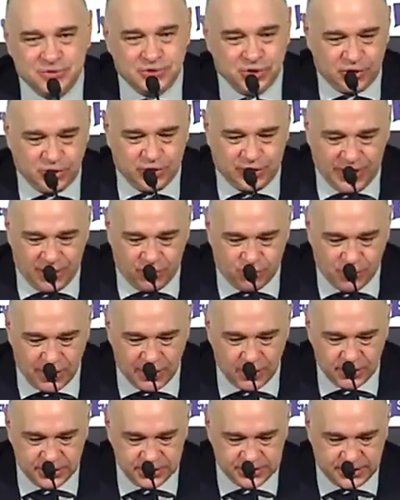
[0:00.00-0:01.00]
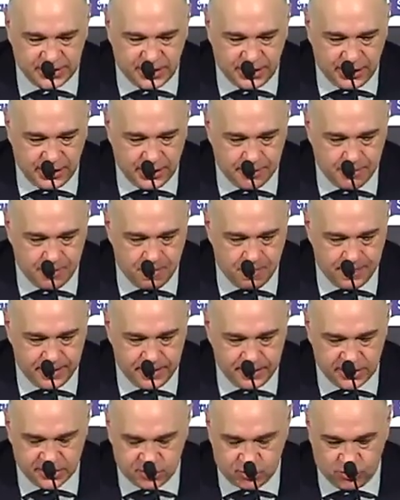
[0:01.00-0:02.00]
him, I think
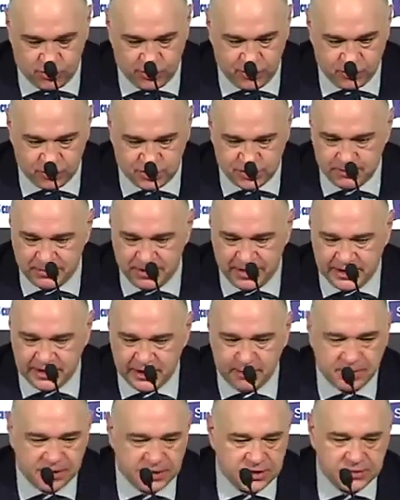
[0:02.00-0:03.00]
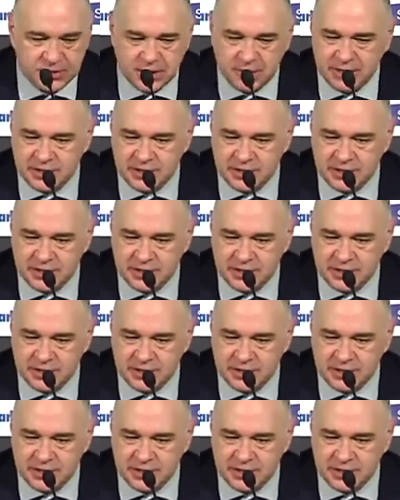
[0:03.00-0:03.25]
the players